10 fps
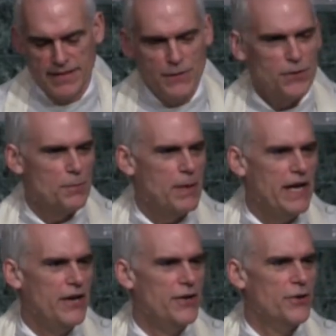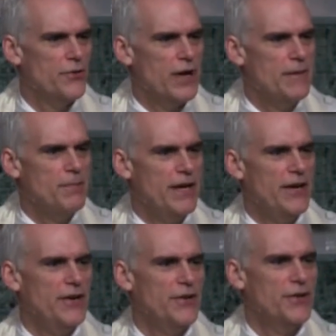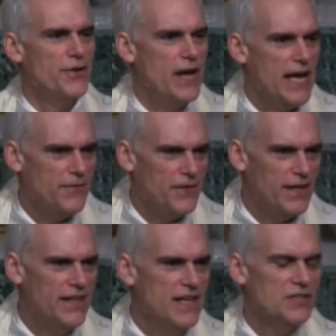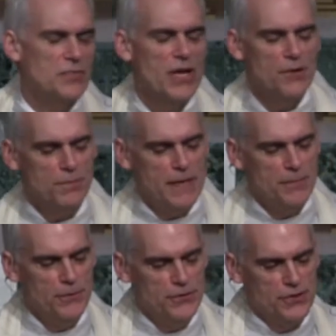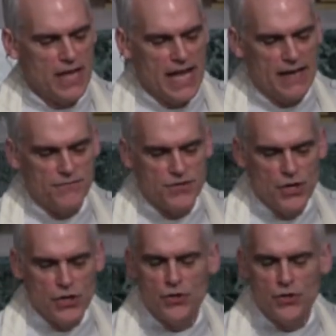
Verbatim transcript: If you're a parent or a grandparent or you have uh, some young people in your lives,